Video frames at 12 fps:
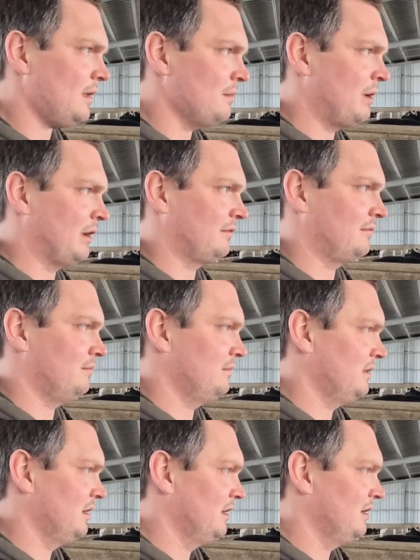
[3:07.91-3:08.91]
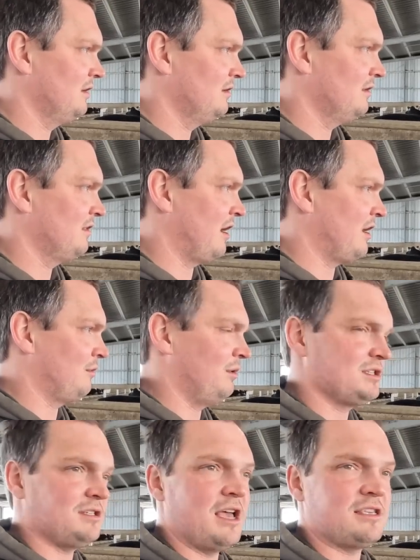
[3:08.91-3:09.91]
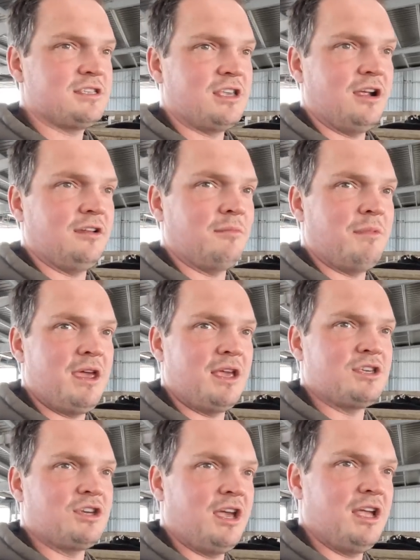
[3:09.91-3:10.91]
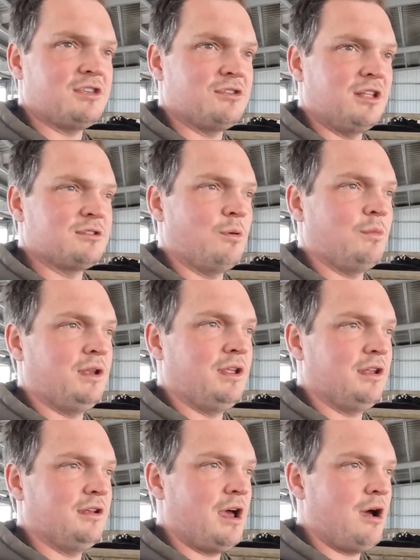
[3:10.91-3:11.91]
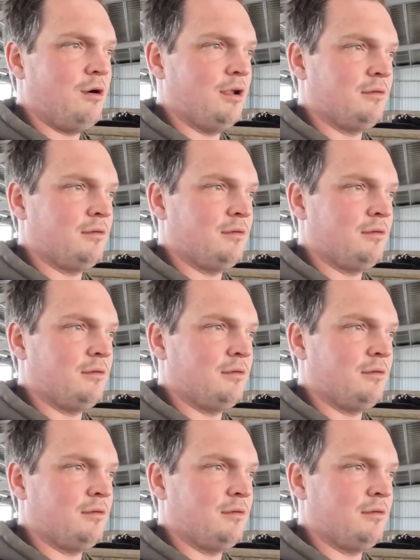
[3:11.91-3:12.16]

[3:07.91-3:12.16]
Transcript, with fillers: but thought it was necessary to make a change, so that's what we did now.